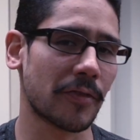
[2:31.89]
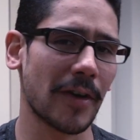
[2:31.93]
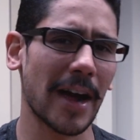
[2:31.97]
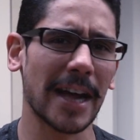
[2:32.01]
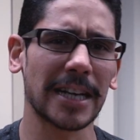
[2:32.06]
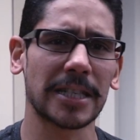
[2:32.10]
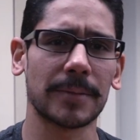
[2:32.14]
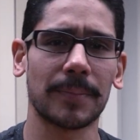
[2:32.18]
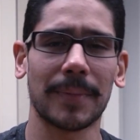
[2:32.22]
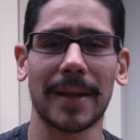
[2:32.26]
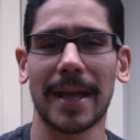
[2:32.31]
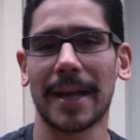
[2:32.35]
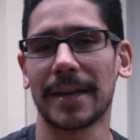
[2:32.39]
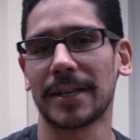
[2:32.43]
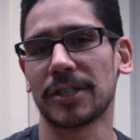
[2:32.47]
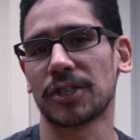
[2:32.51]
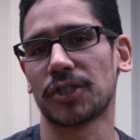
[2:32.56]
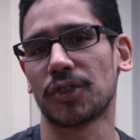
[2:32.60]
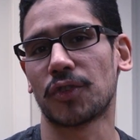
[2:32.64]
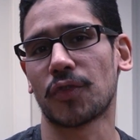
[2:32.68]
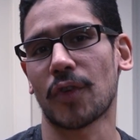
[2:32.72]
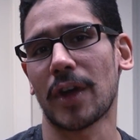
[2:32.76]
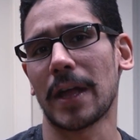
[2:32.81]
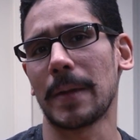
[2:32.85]
CrashPlan is
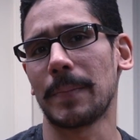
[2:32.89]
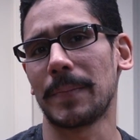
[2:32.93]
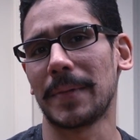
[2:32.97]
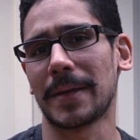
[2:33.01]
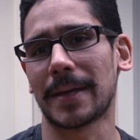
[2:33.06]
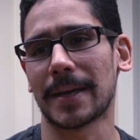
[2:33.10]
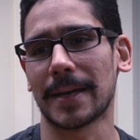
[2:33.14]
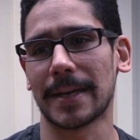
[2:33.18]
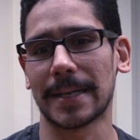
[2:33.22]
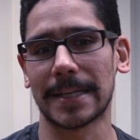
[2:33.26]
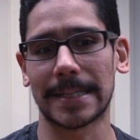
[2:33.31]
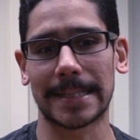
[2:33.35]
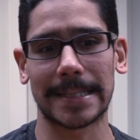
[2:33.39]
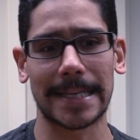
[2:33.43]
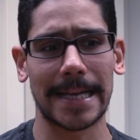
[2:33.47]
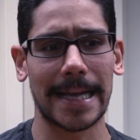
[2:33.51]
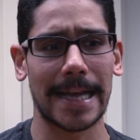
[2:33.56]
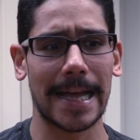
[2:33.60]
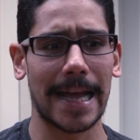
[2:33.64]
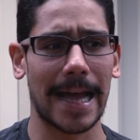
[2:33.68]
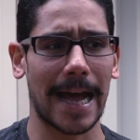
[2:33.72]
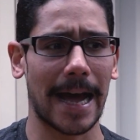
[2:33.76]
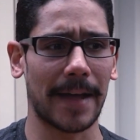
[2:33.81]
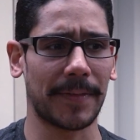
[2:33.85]
great because
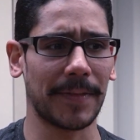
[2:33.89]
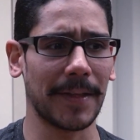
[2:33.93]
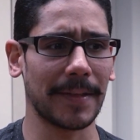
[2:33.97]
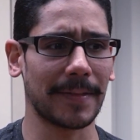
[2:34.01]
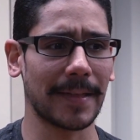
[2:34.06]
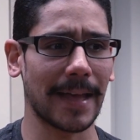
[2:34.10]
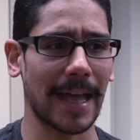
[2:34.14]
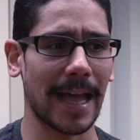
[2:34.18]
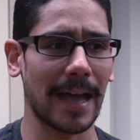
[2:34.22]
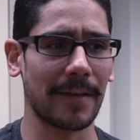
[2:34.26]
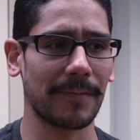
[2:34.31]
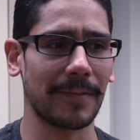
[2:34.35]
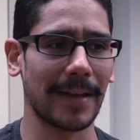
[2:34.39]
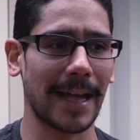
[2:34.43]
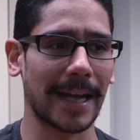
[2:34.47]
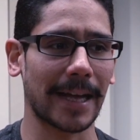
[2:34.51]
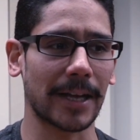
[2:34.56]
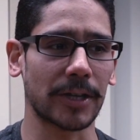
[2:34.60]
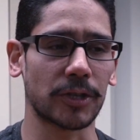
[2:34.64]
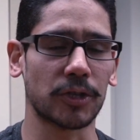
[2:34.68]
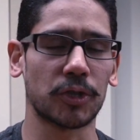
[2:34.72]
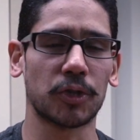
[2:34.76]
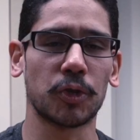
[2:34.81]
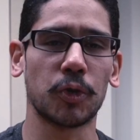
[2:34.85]
I think they have like
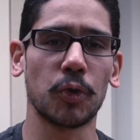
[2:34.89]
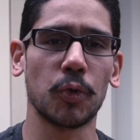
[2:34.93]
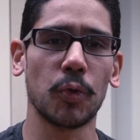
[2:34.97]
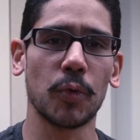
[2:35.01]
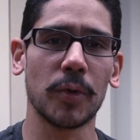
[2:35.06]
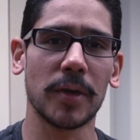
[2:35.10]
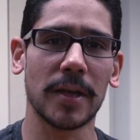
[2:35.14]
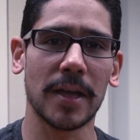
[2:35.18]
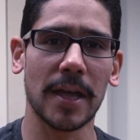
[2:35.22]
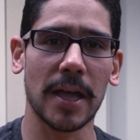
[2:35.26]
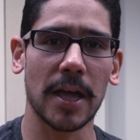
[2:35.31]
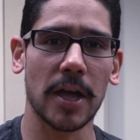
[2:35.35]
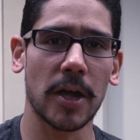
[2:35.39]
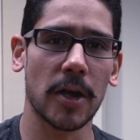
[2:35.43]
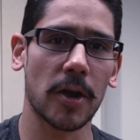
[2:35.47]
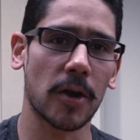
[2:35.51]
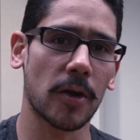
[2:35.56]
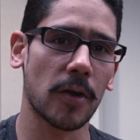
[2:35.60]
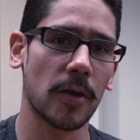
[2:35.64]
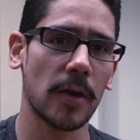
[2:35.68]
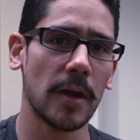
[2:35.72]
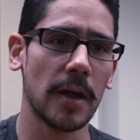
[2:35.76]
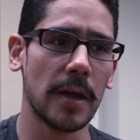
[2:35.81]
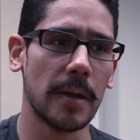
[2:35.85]
a
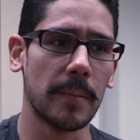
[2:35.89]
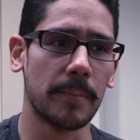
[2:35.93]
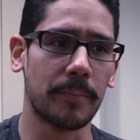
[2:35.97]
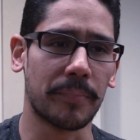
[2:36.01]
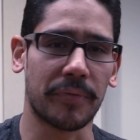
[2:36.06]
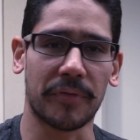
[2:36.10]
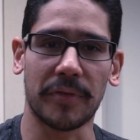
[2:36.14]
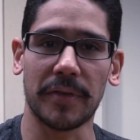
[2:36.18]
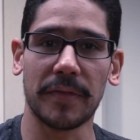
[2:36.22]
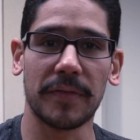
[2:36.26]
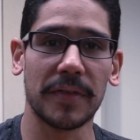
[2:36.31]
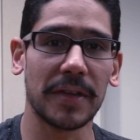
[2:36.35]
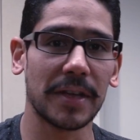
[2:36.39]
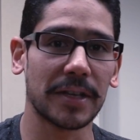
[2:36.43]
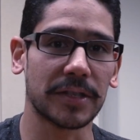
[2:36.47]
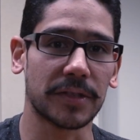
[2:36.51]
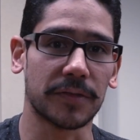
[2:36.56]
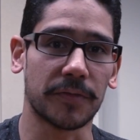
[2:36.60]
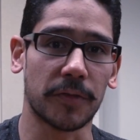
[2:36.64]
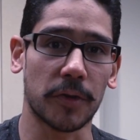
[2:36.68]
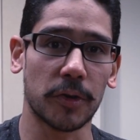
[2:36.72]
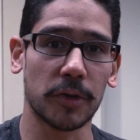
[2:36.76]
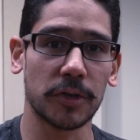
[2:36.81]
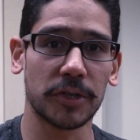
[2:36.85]
two-year previous
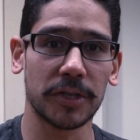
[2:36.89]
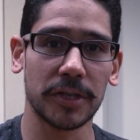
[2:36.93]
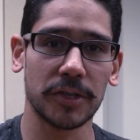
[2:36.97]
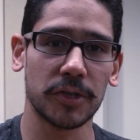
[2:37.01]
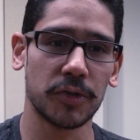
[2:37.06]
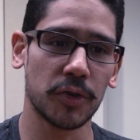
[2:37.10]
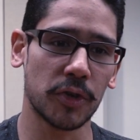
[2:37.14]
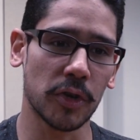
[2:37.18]
versions.